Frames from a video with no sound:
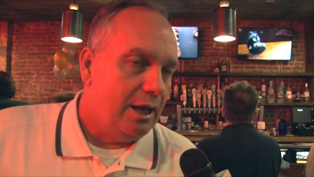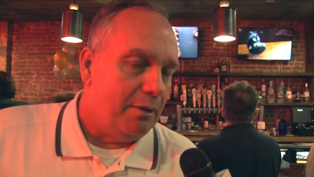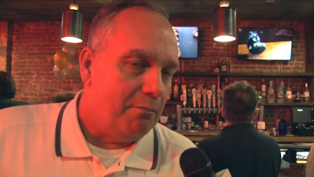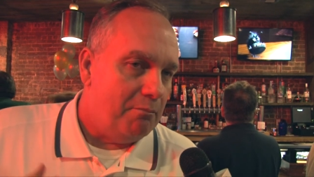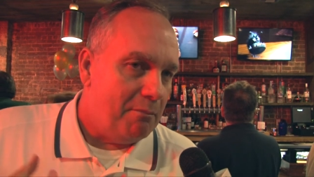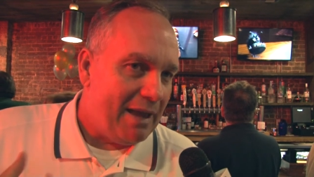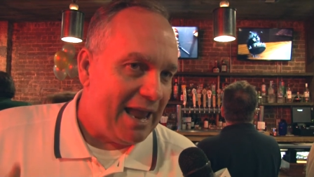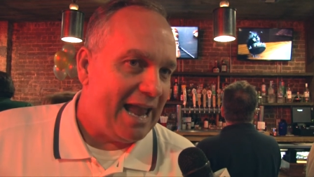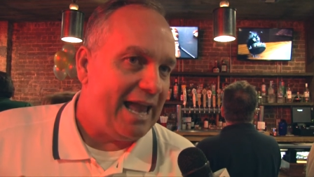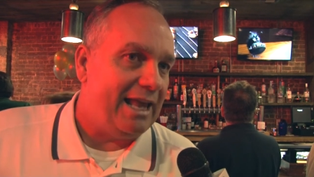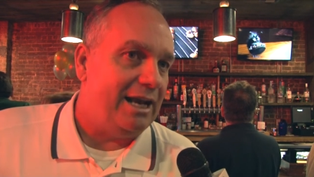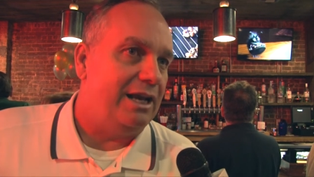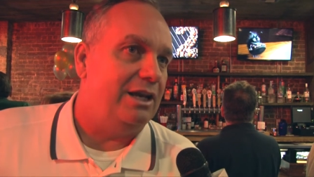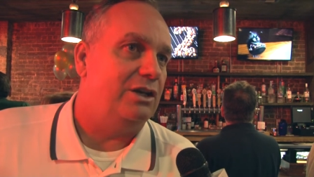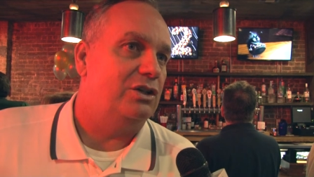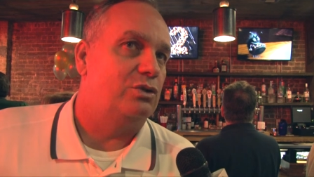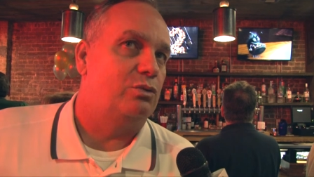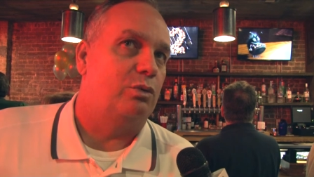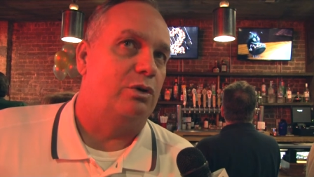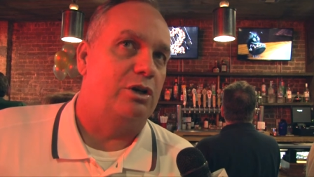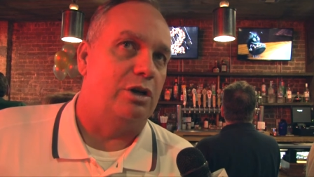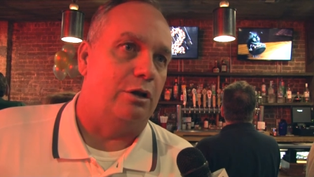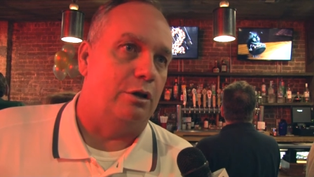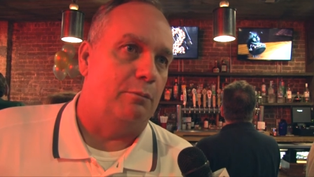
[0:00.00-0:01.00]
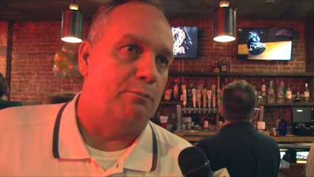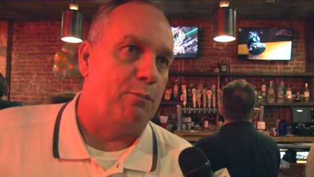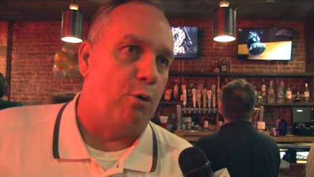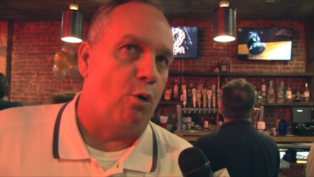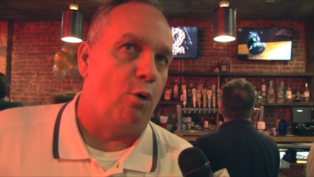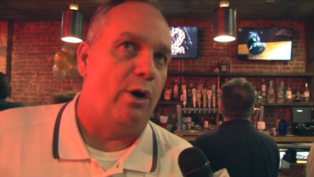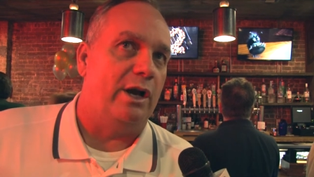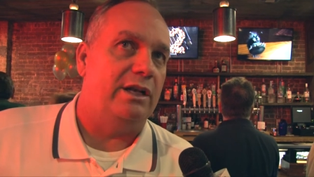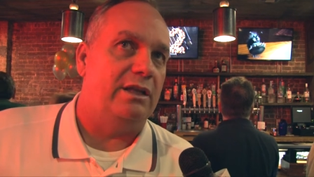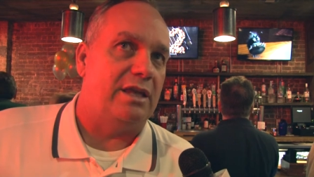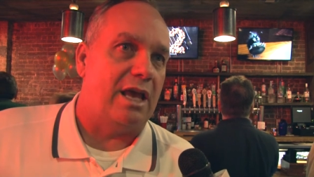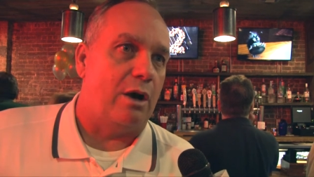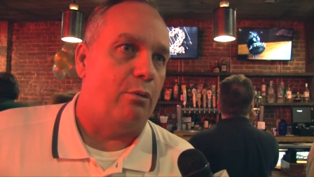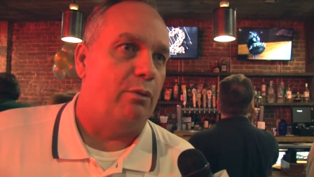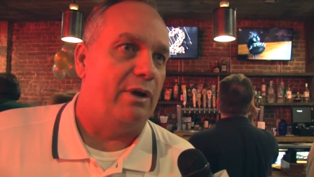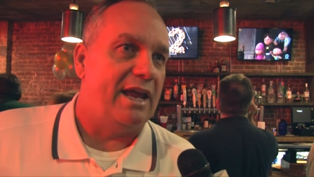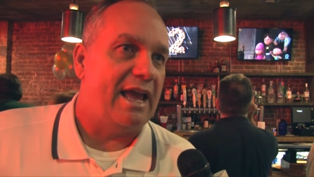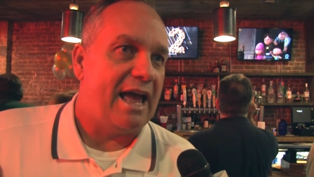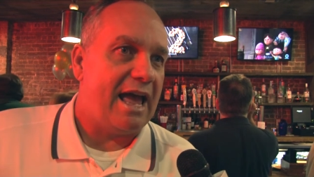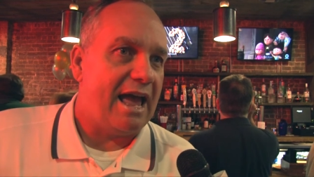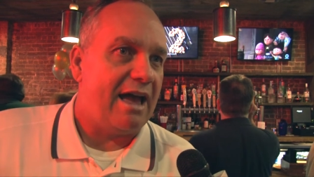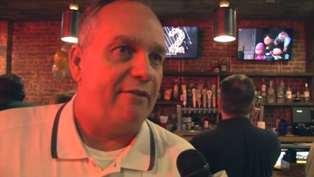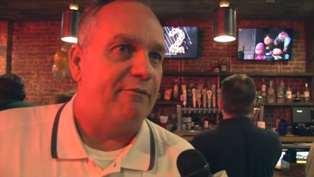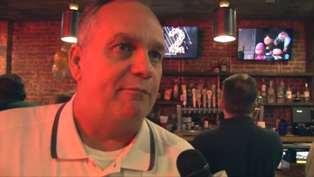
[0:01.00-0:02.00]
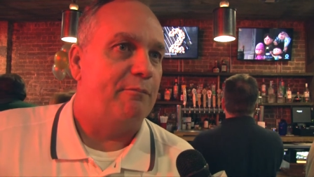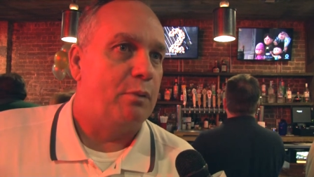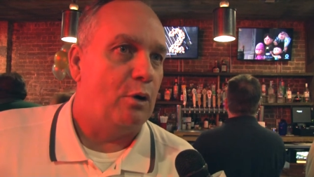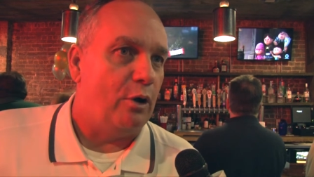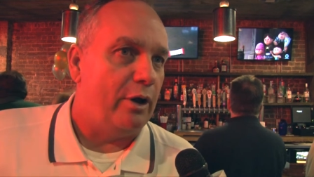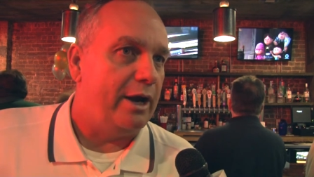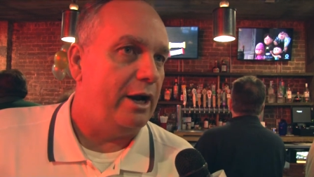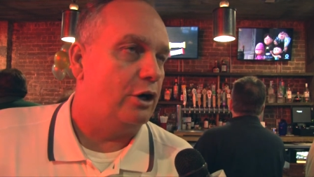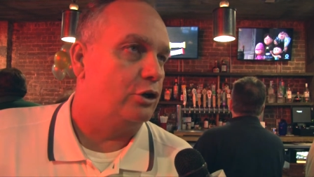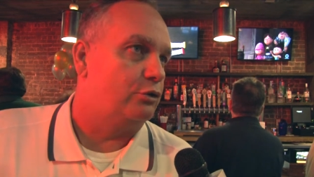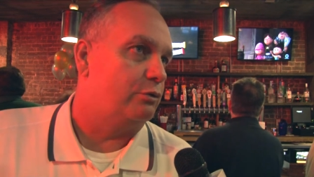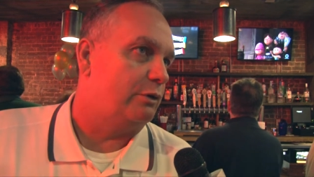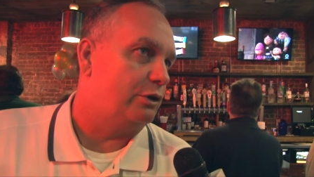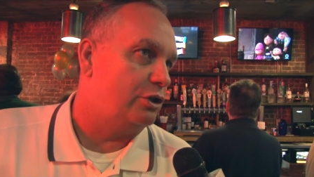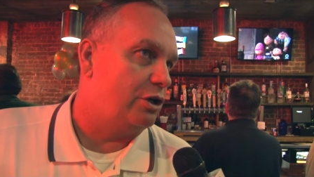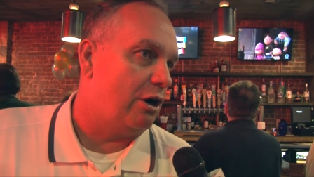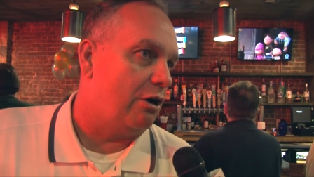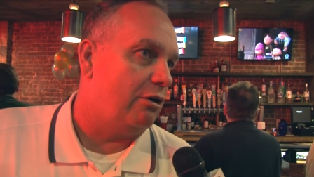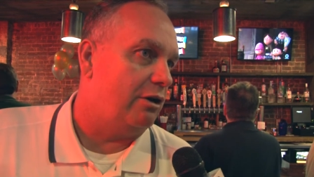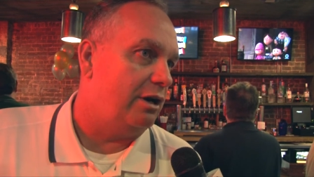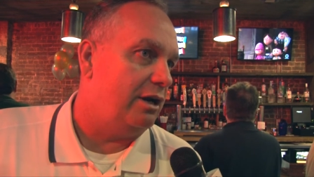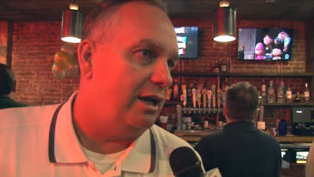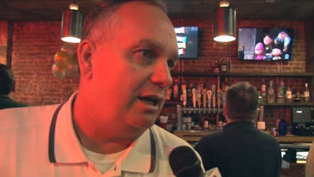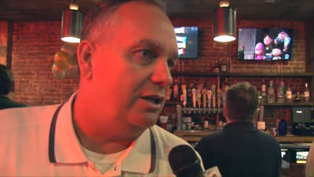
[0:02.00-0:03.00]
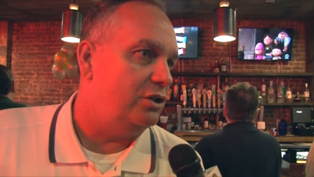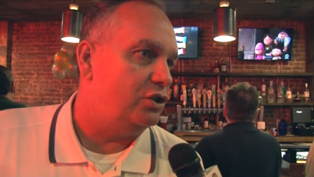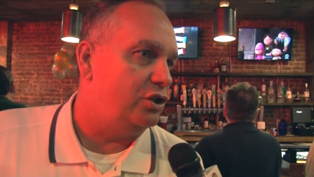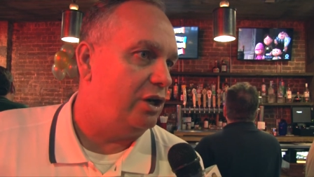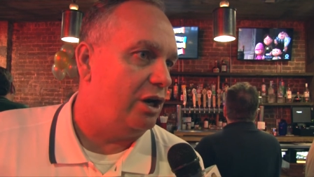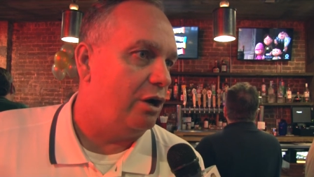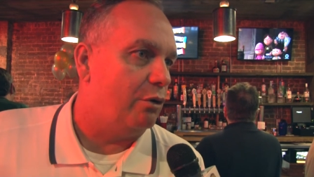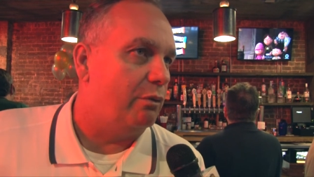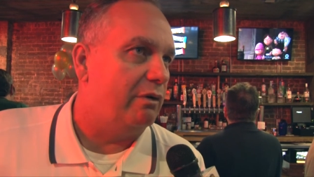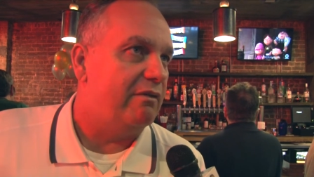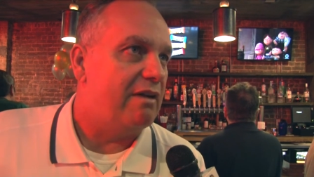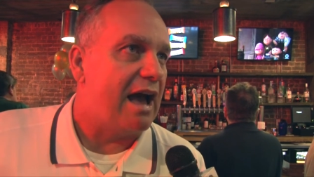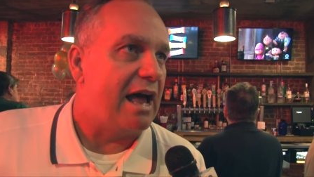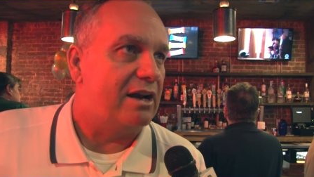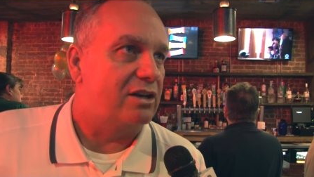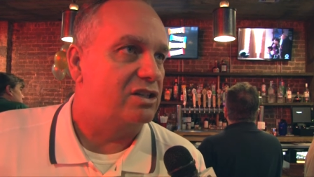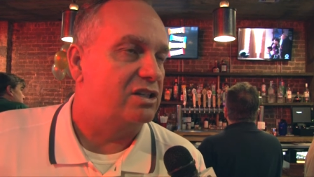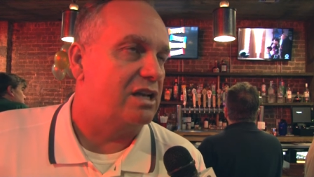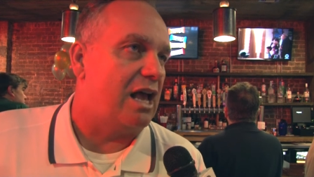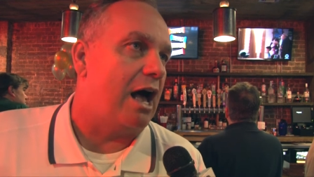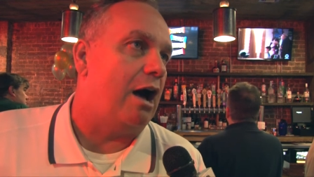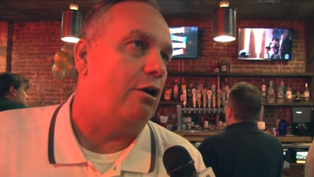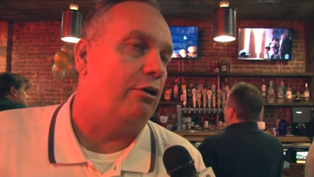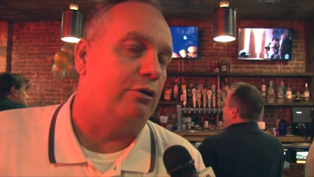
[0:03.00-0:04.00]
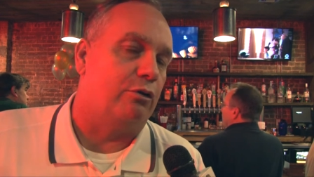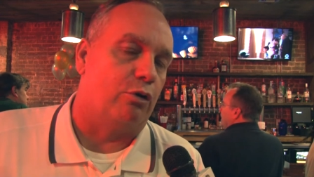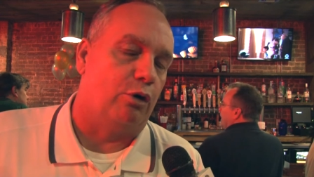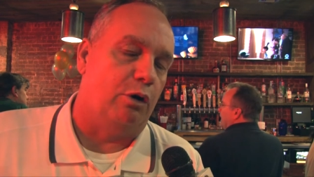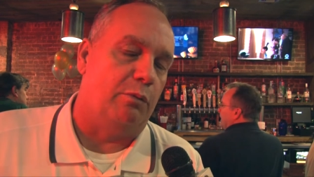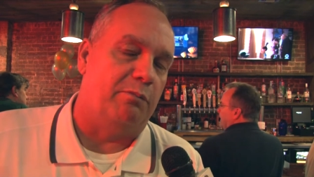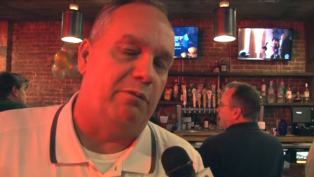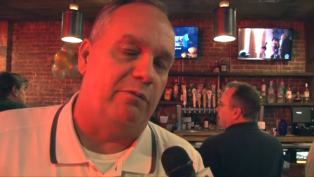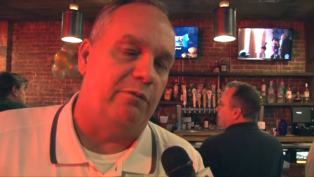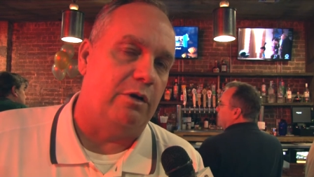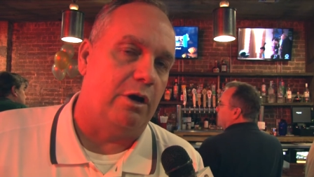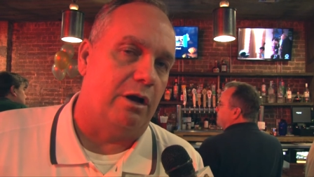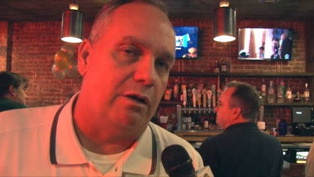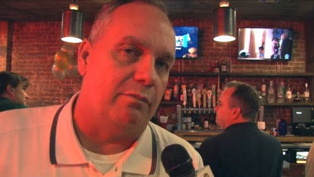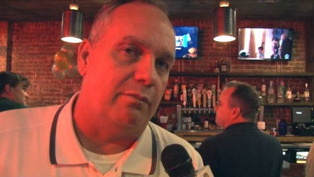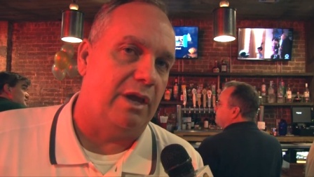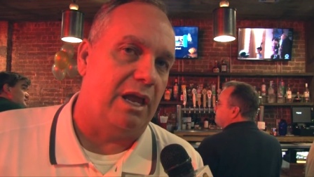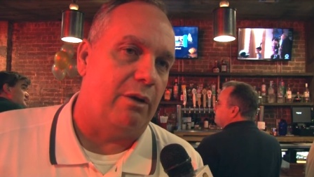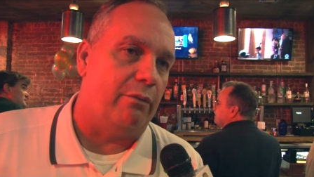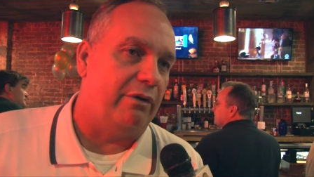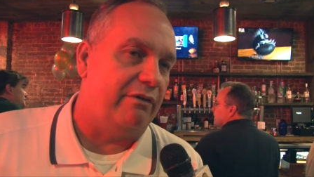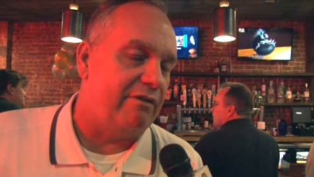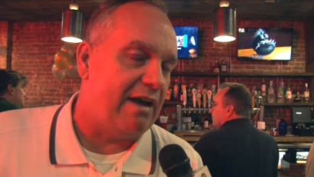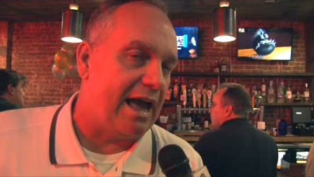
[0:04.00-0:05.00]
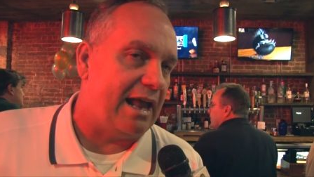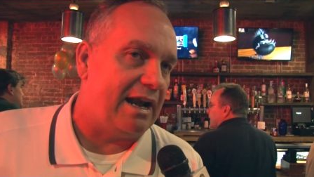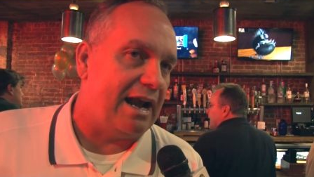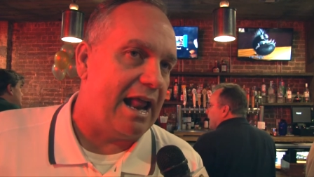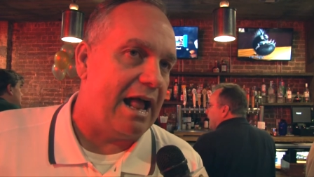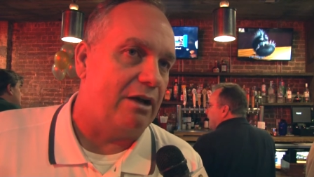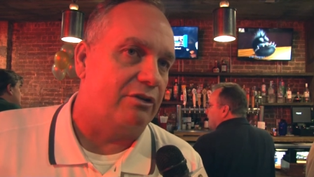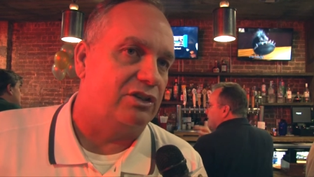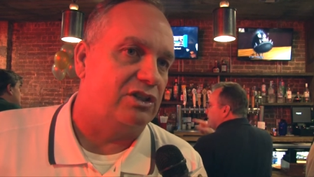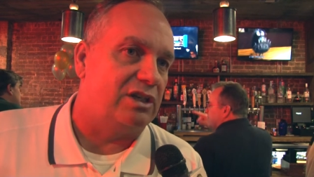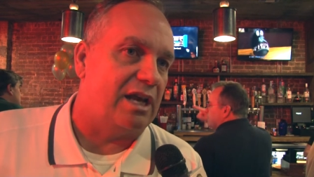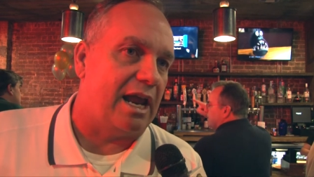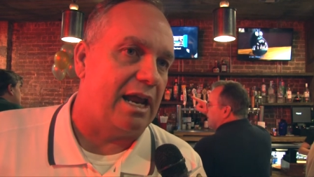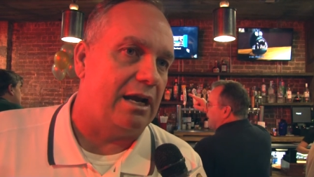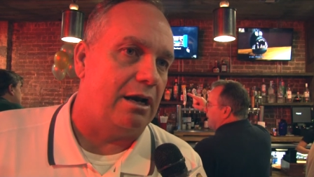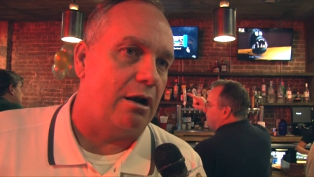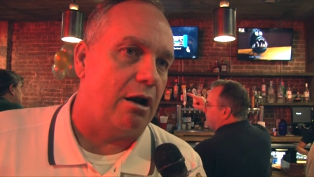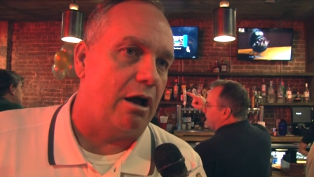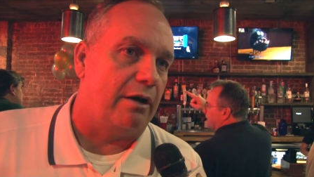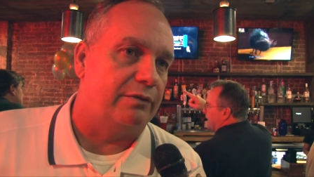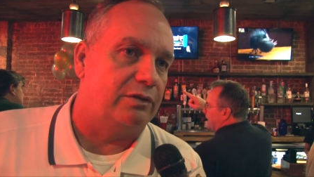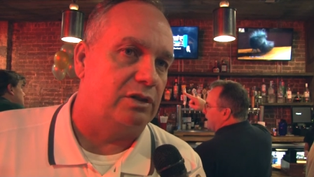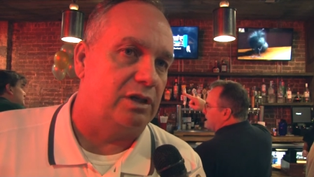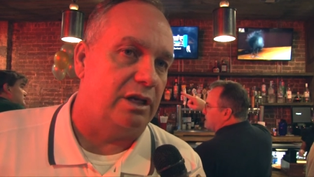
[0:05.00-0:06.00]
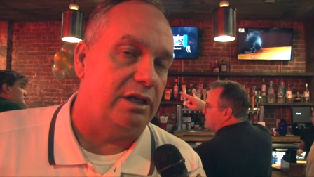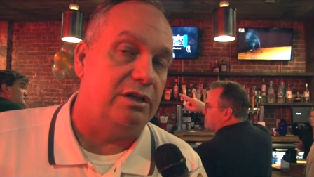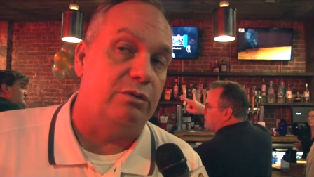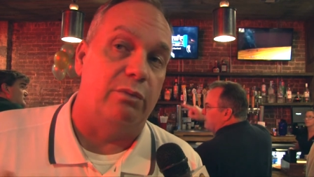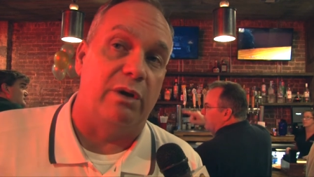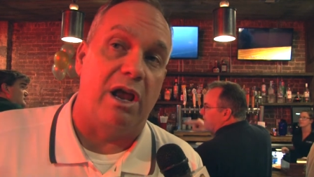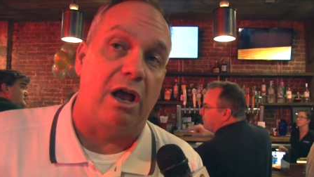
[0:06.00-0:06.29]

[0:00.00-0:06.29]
managed to the point that we have players returning each year. We've got a solid group of young men. We've had an outstanding offseason.